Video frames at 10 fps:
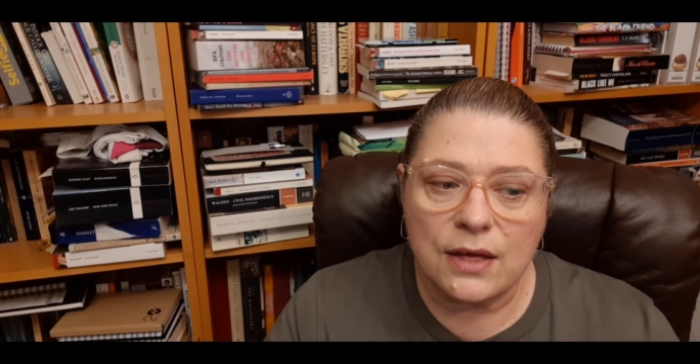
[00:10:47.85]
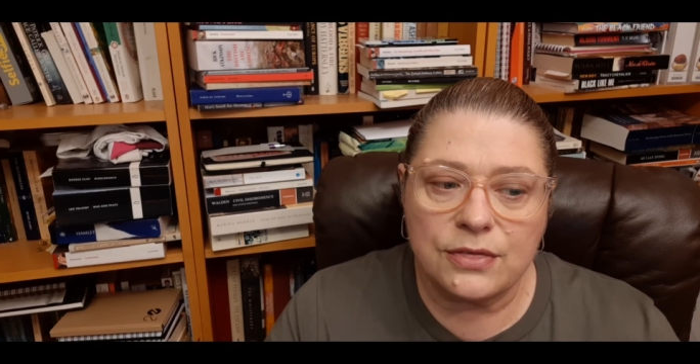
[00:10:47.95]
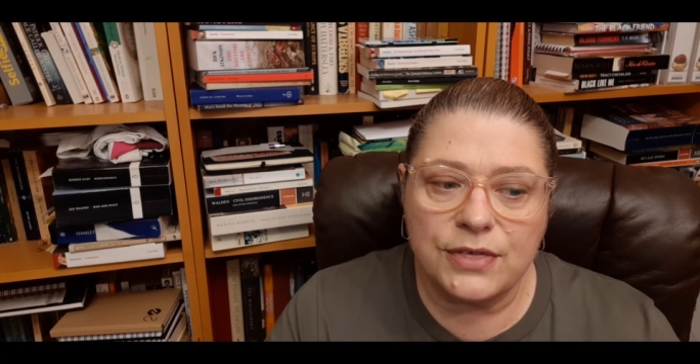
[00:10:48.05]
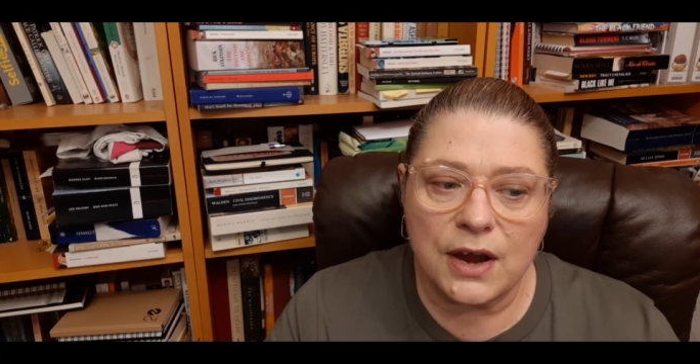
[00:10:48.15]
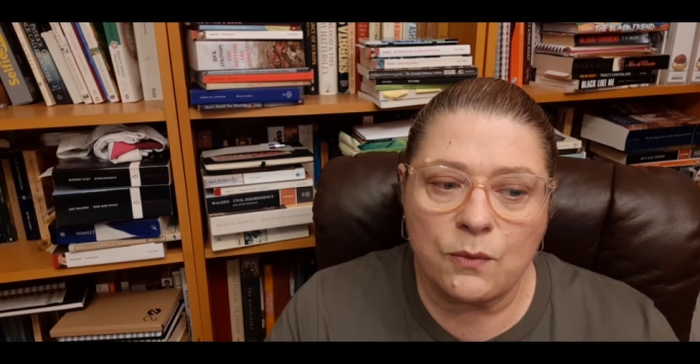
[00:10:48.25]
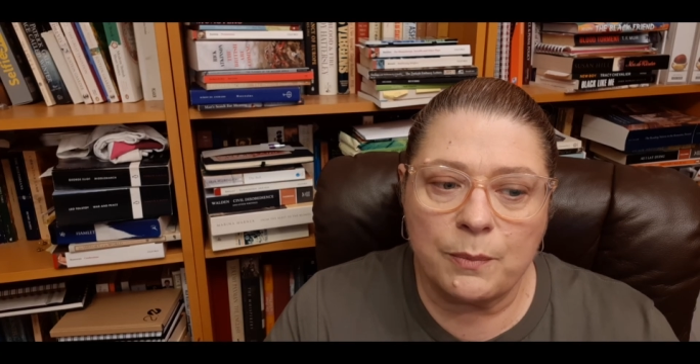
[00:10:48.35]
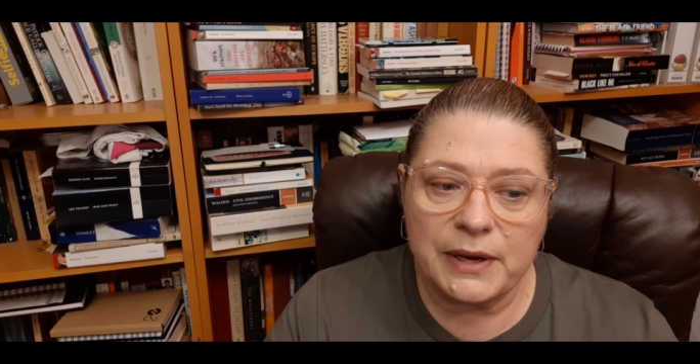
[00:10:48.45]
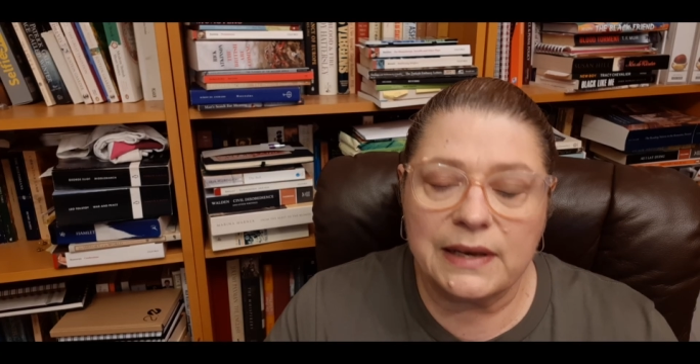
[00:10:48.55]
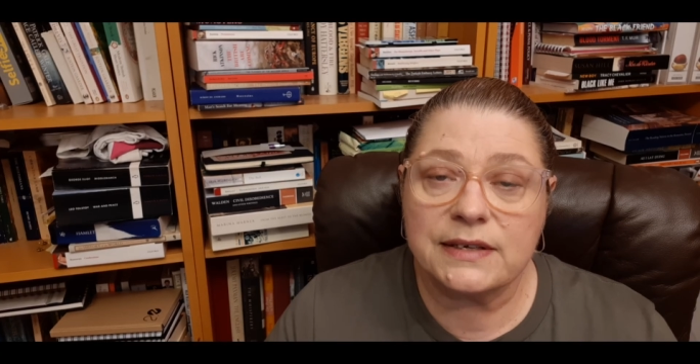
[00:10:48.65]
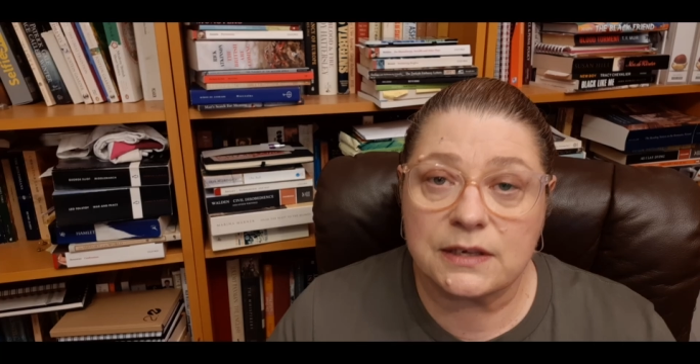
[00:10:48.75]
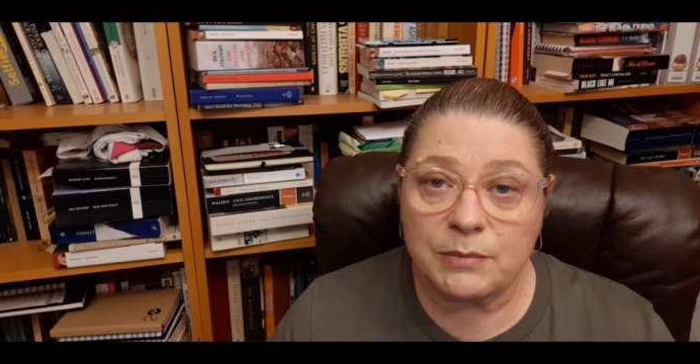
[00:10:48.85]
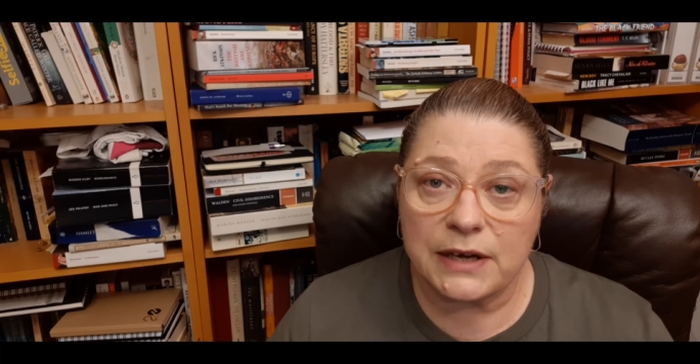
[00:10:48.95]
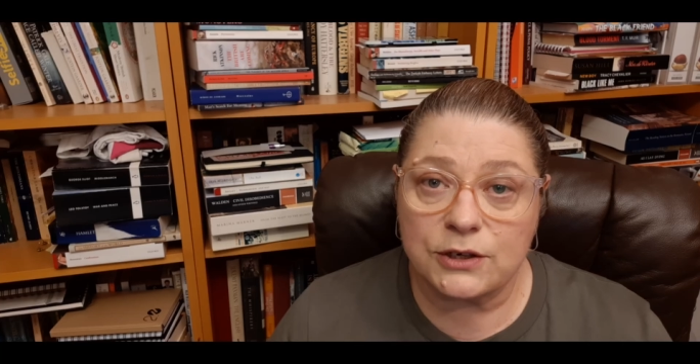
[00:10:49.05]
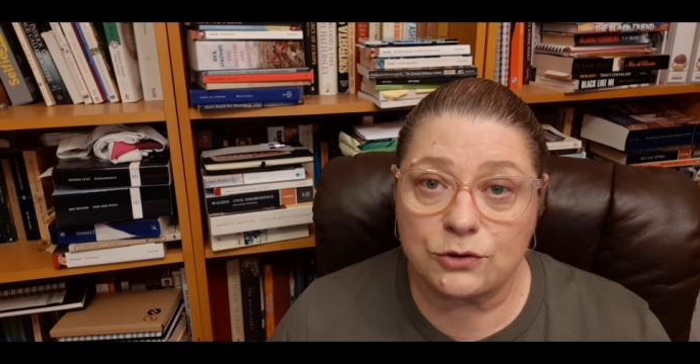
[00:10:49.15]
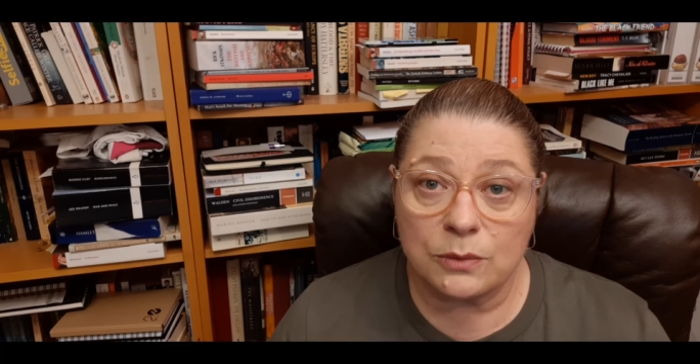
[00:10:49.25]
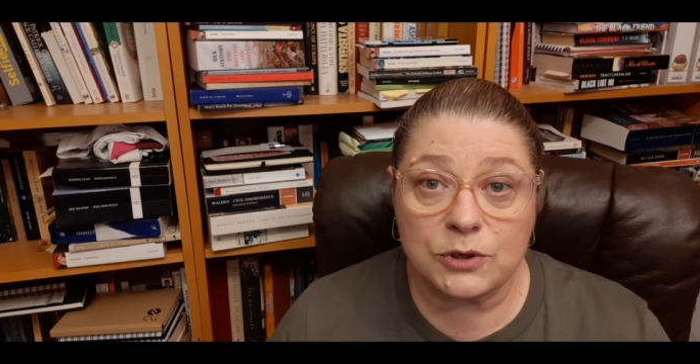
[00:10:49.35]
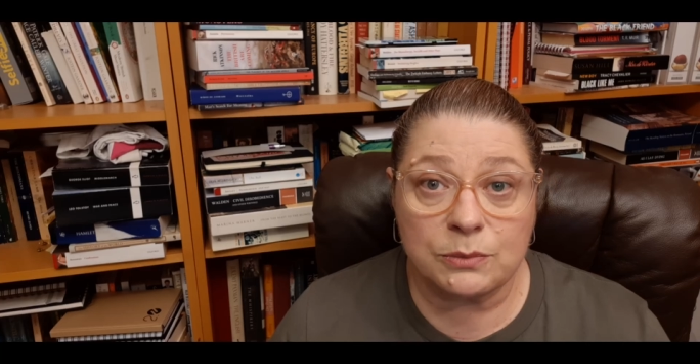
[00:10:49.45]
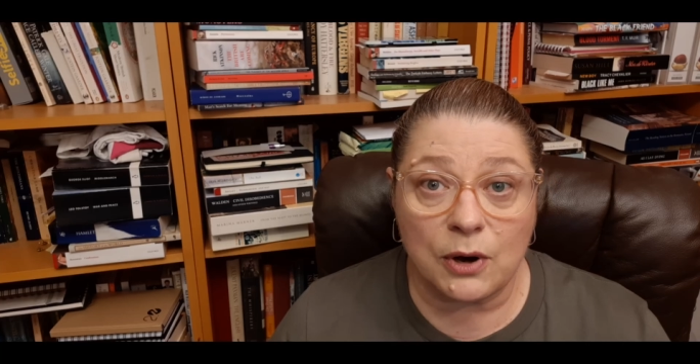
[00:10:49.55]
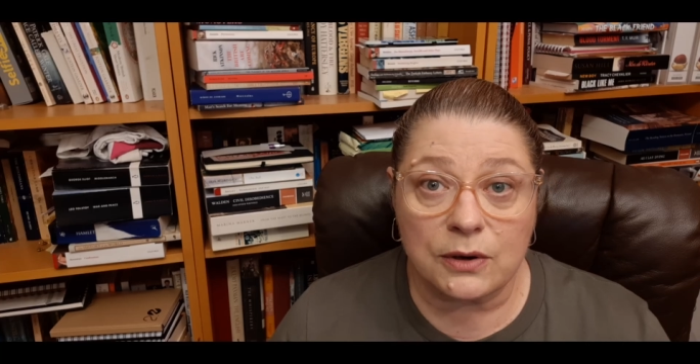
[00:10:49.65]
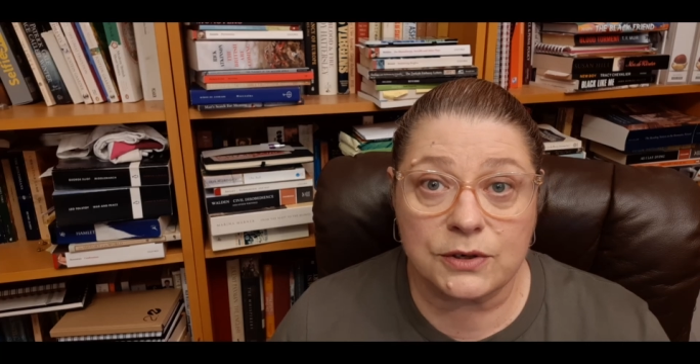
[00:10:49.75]
There will be links in my
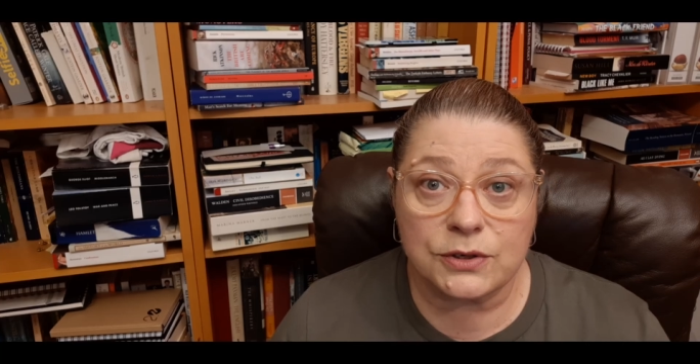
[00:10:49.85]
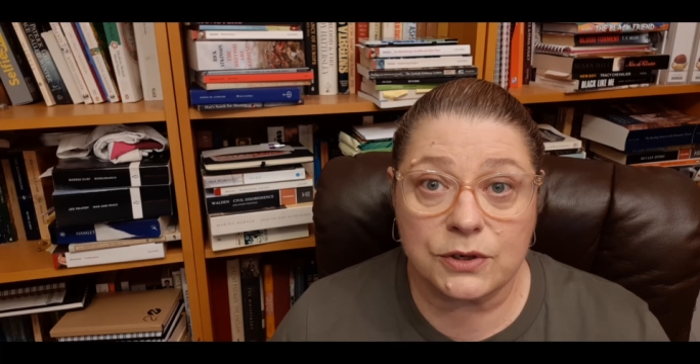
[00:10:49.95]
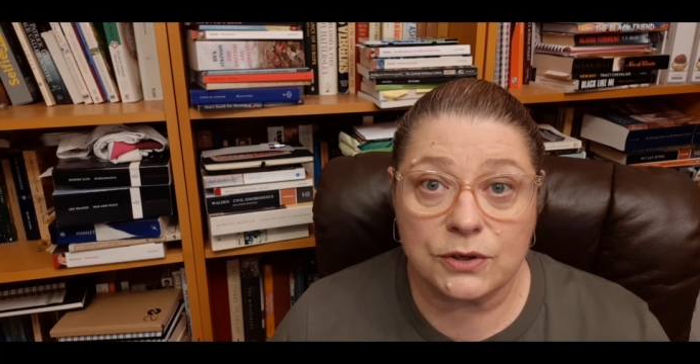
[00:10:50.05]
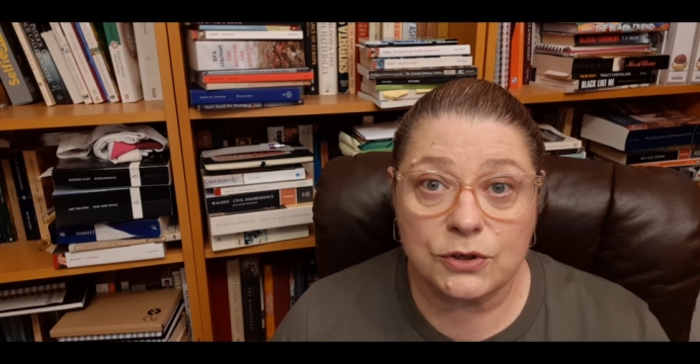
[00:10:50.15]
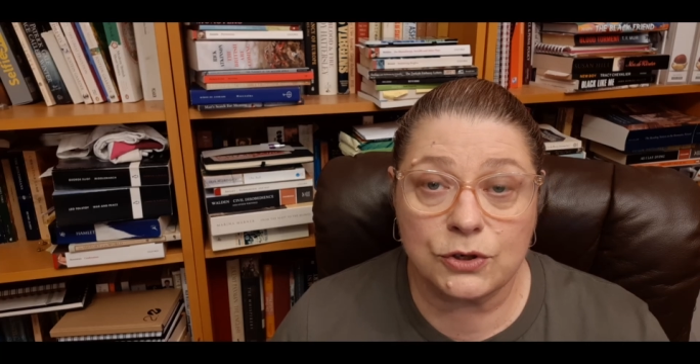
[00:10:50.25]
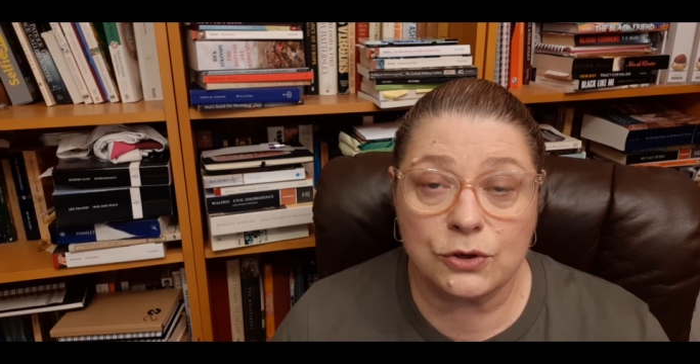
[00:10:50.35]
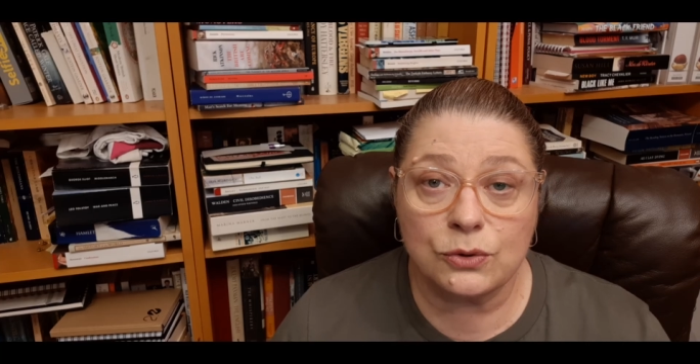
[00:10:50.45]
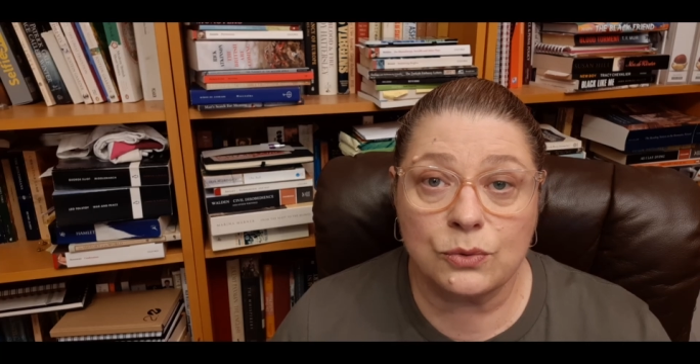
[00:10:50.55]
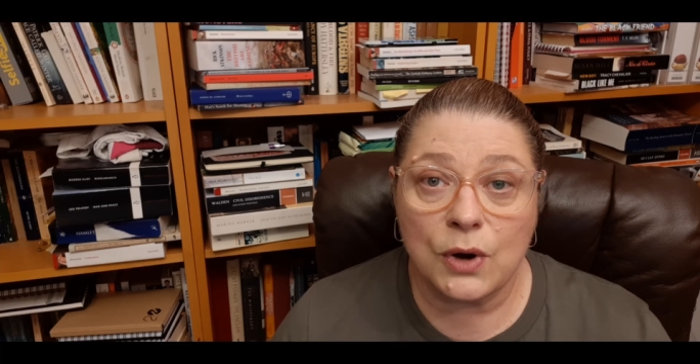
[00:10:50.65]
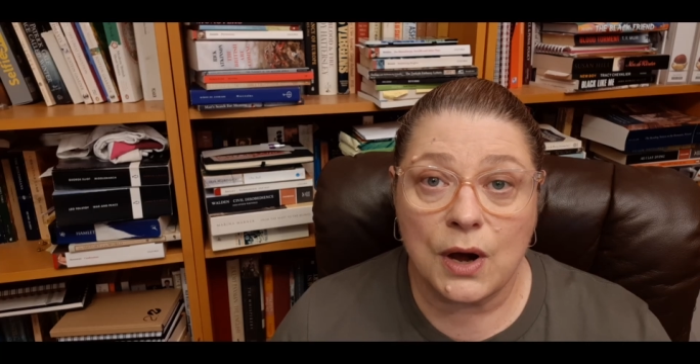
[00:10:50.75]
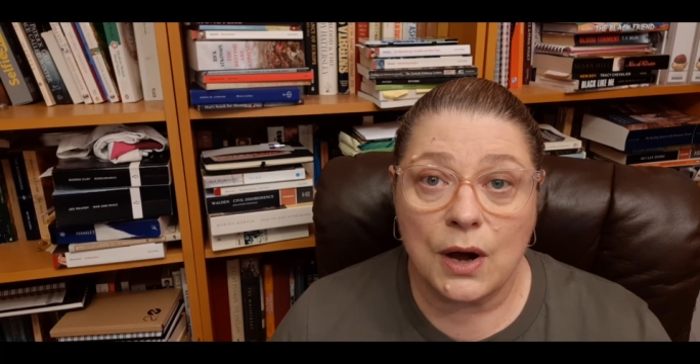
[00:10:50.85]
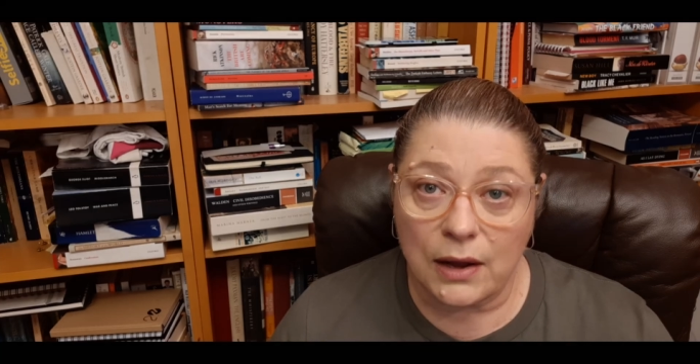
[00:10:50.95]
description box to